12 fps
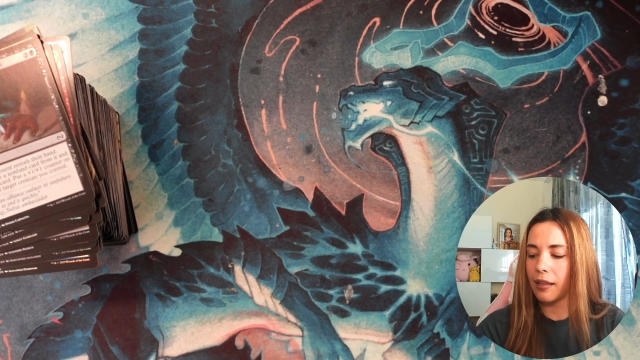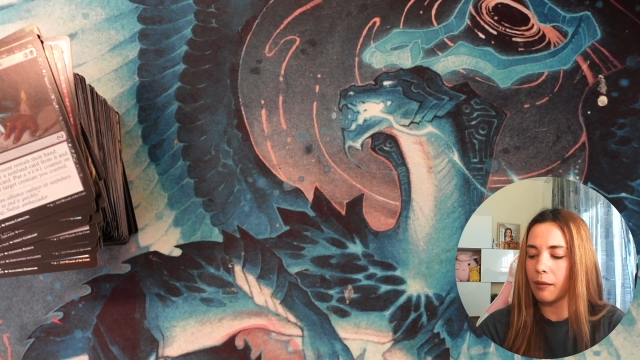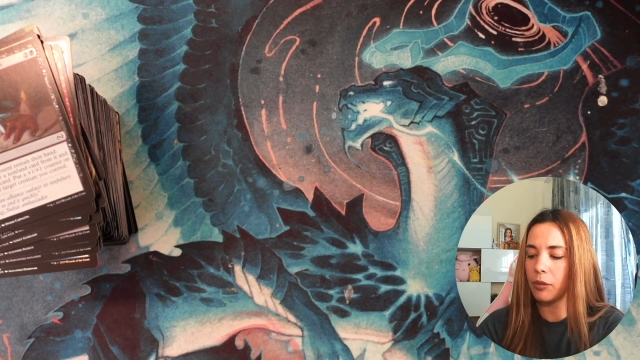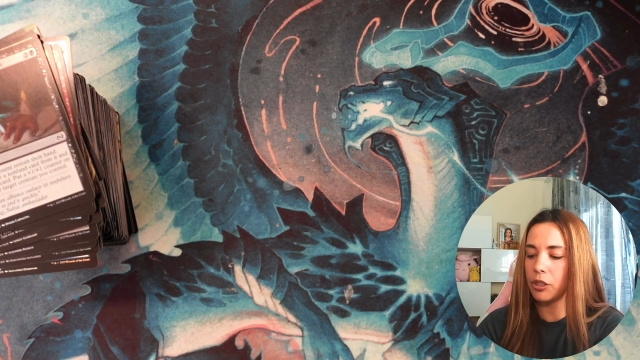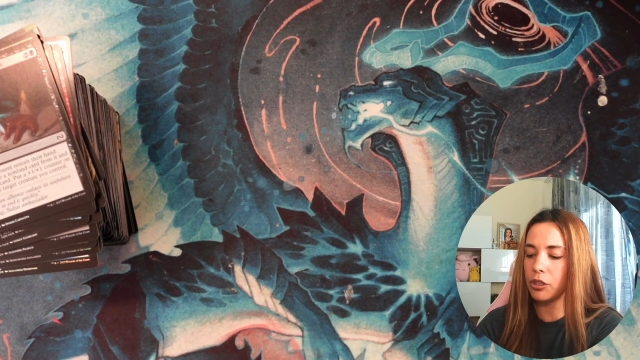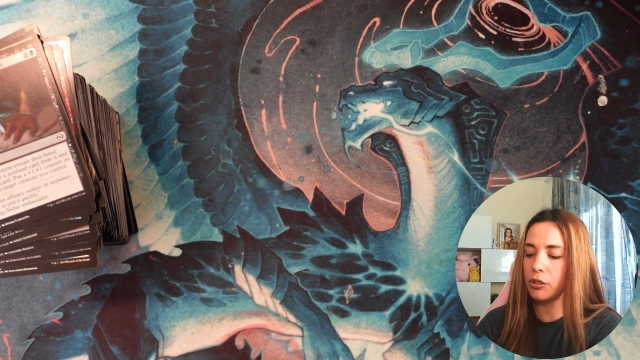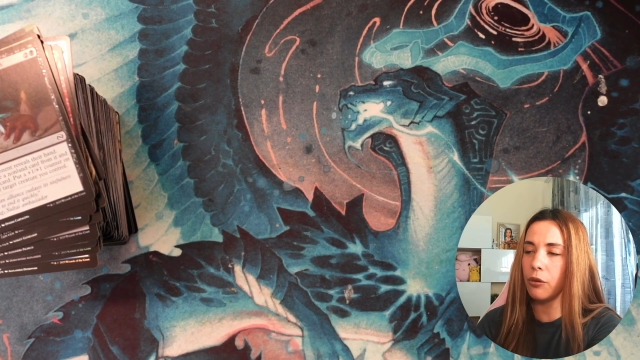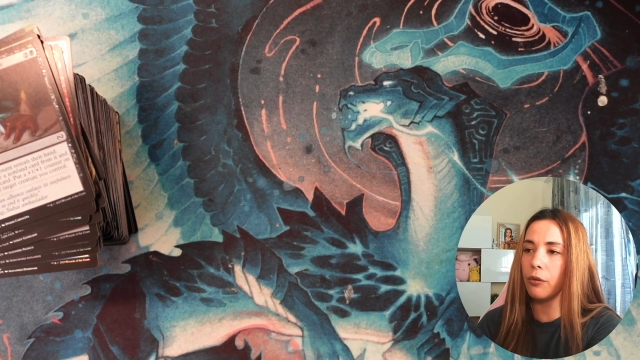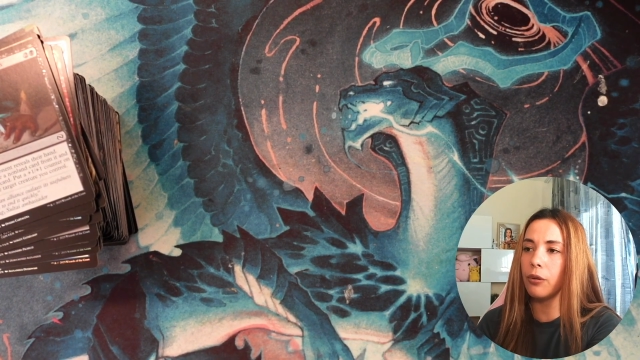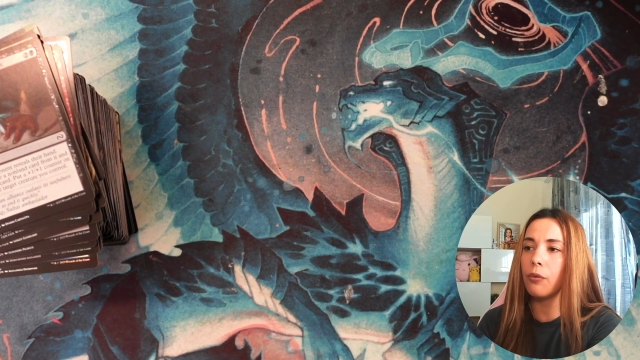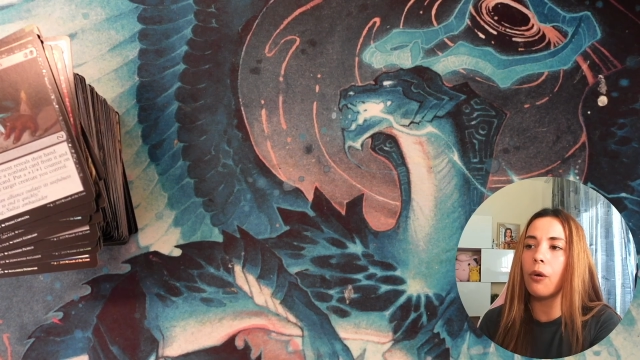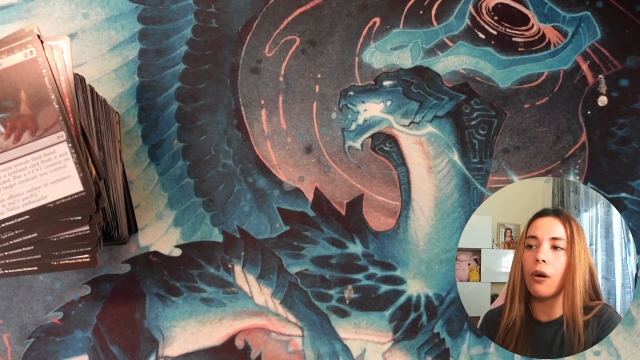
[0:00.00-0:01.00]
let me show
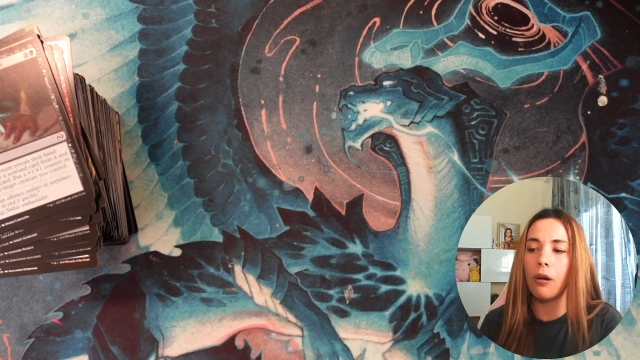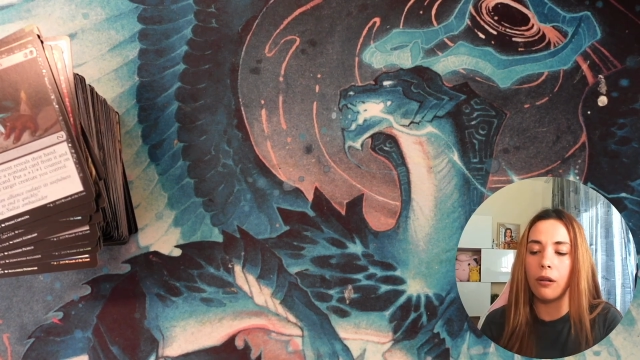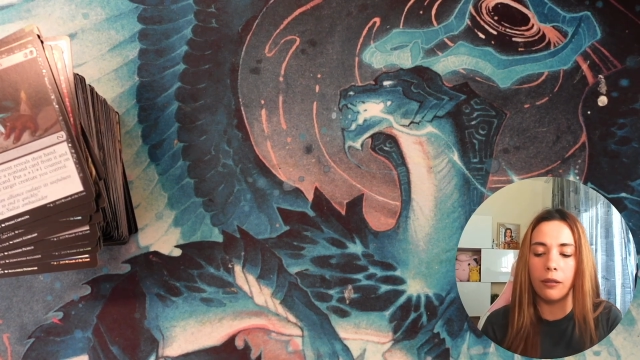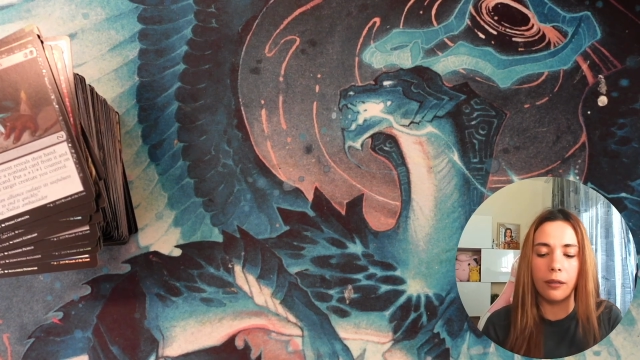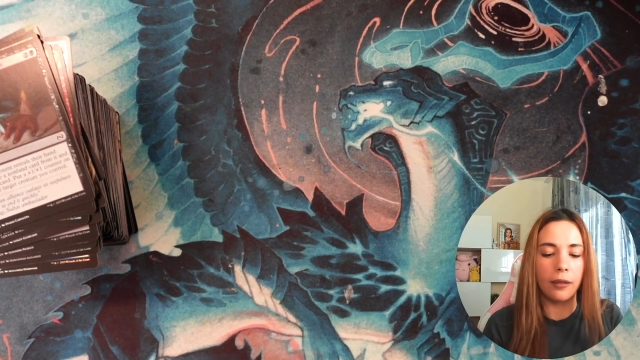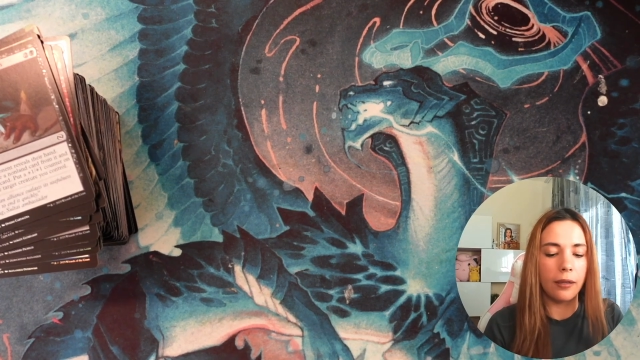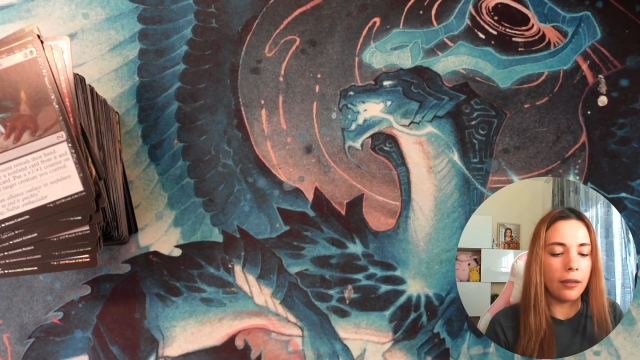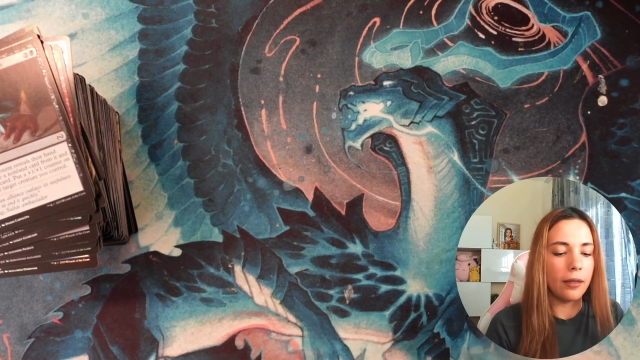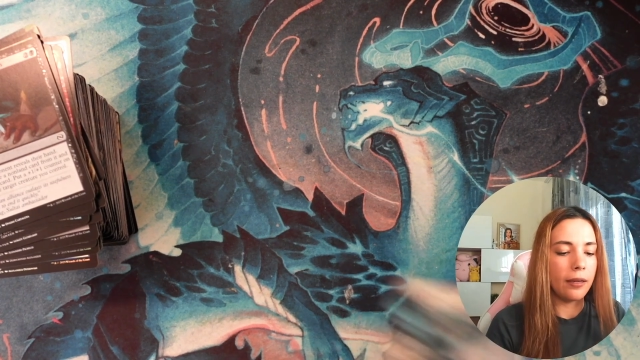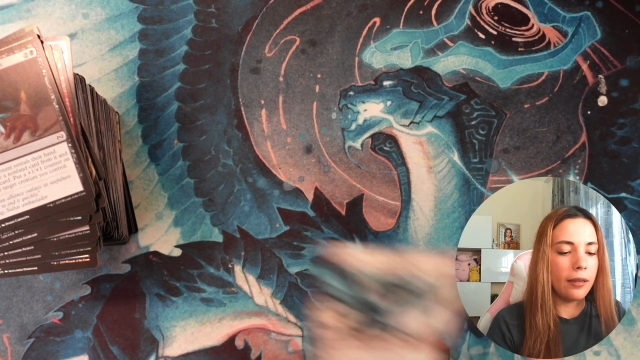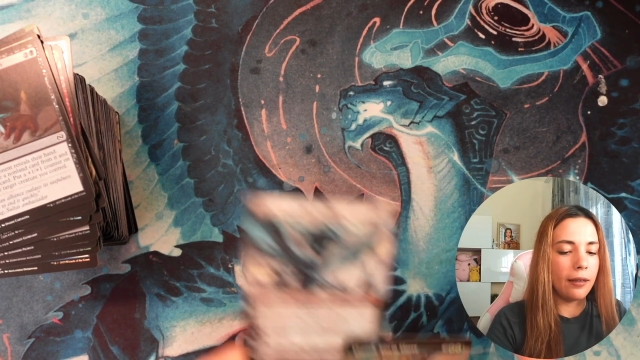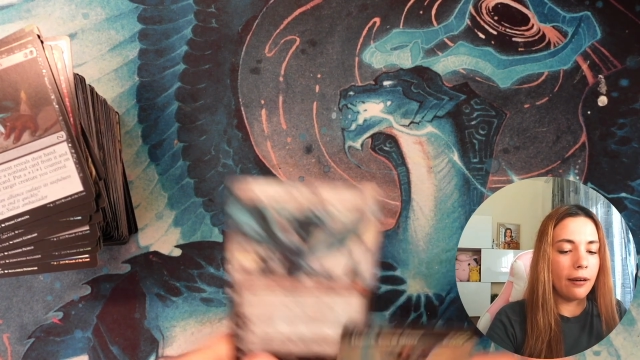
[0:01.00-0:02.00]
you all.
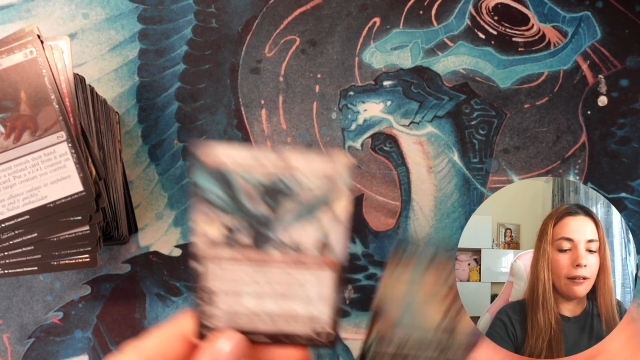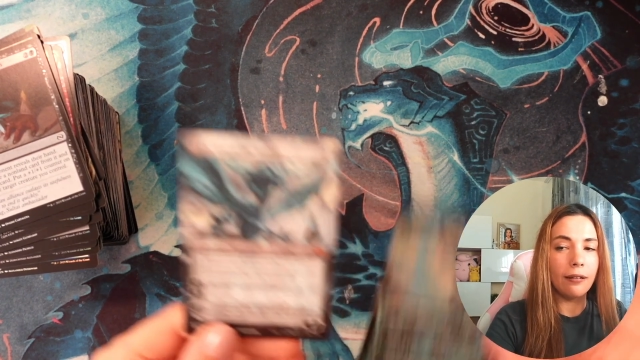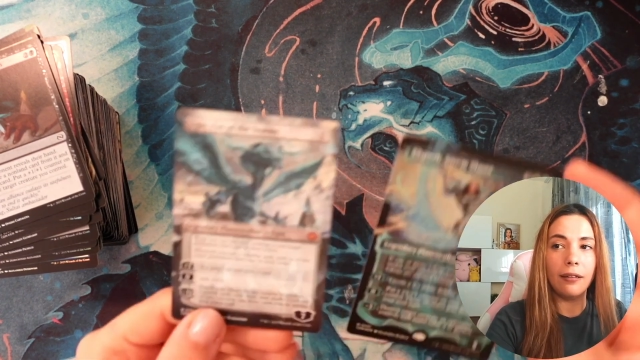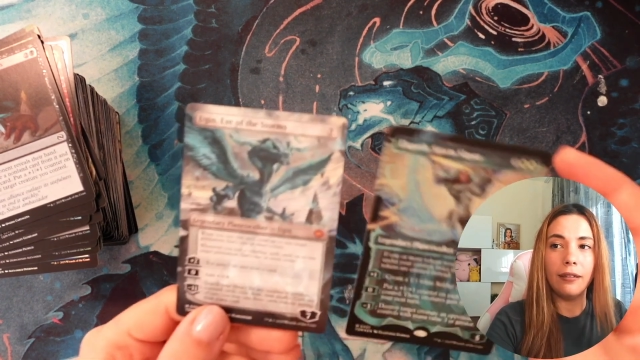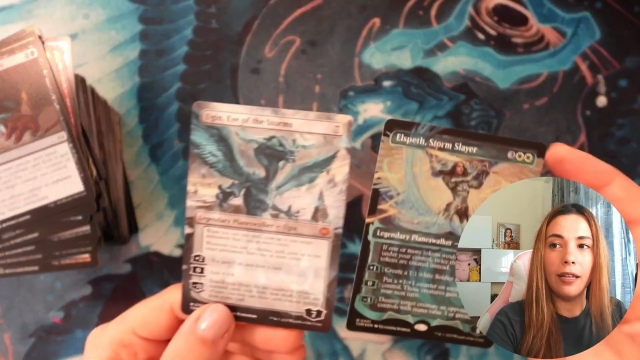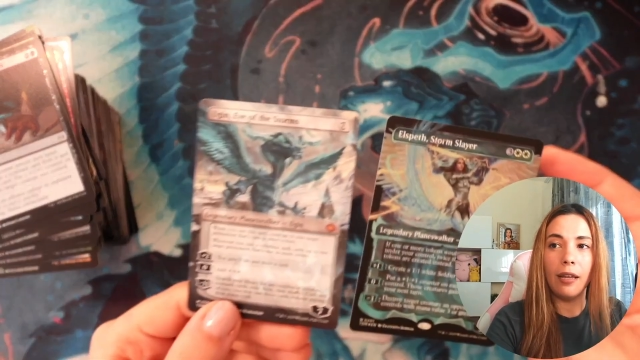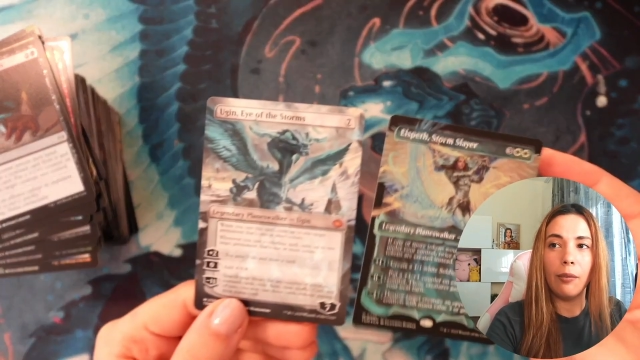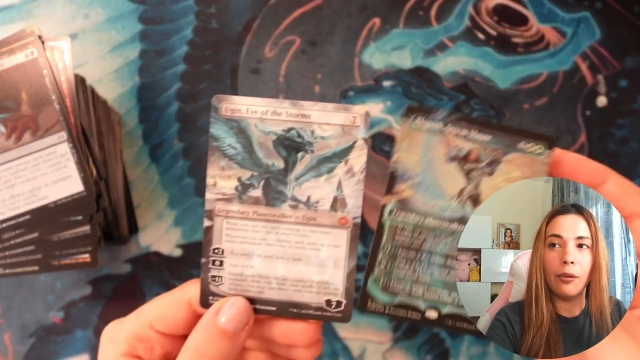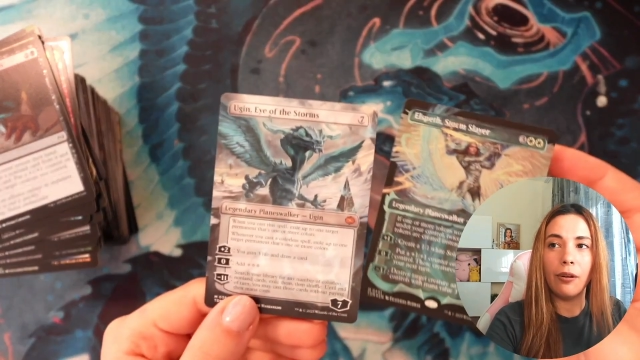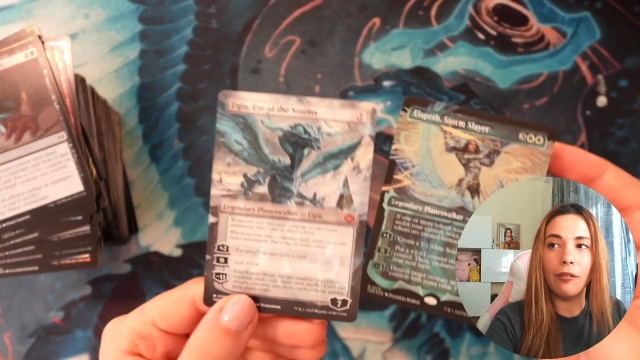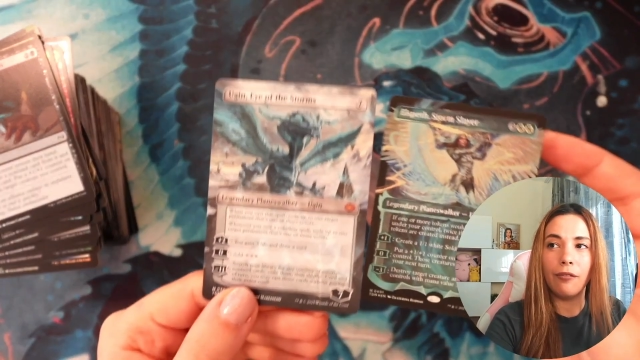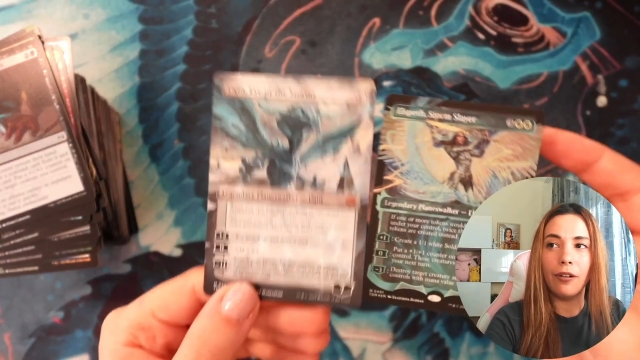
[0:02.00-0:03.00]
Aren't they
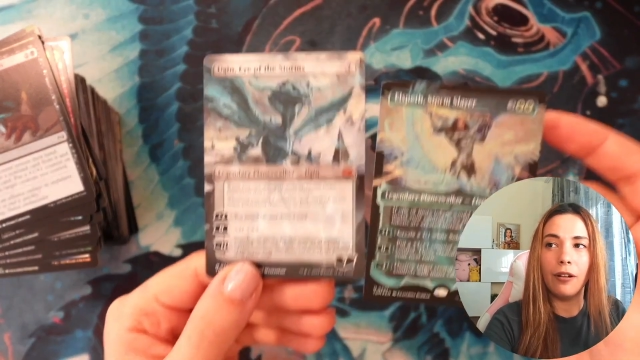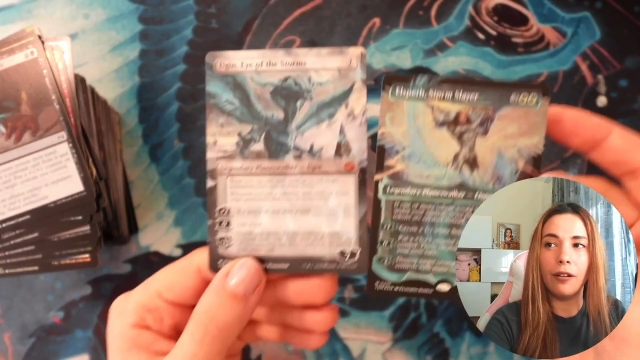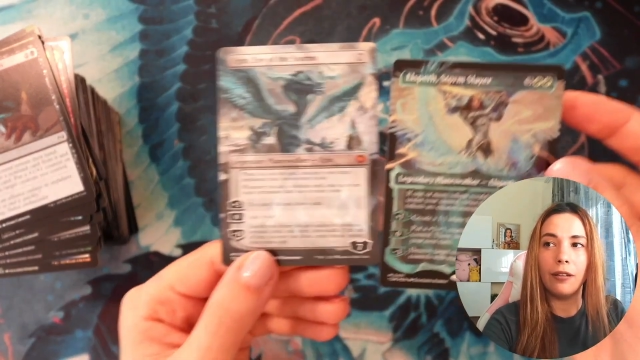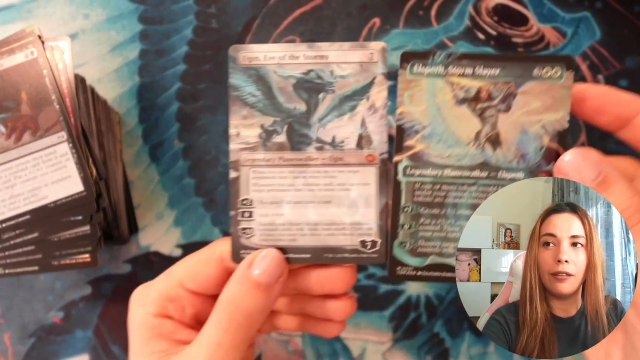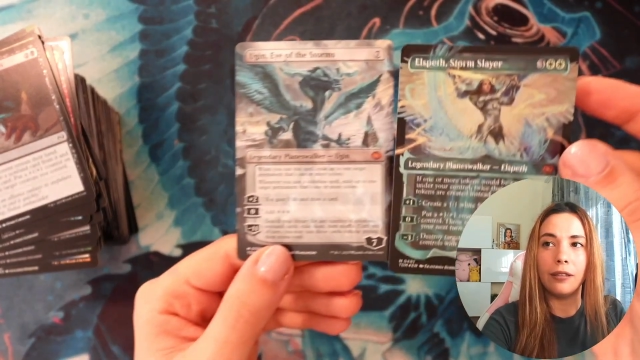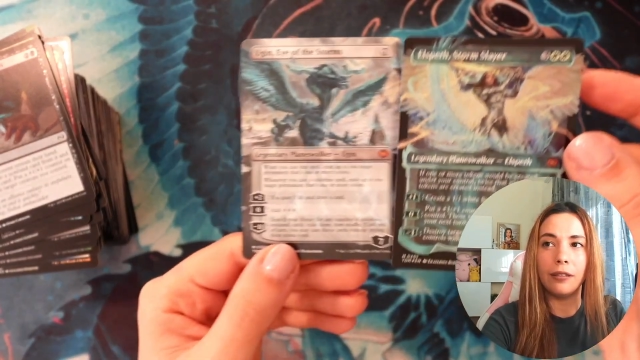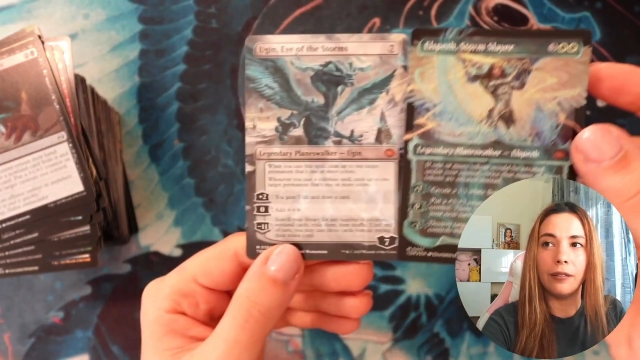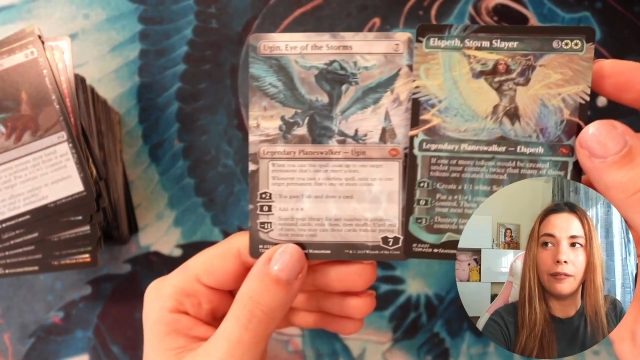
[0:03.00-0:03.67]
beautiful?